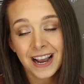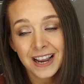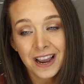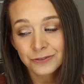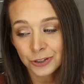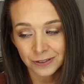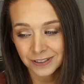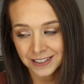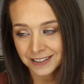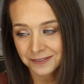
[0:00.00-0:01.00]
I have
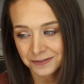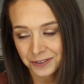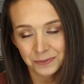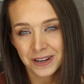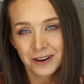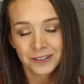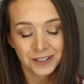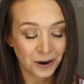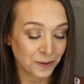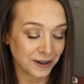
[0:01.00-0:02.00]
journals that from years ago,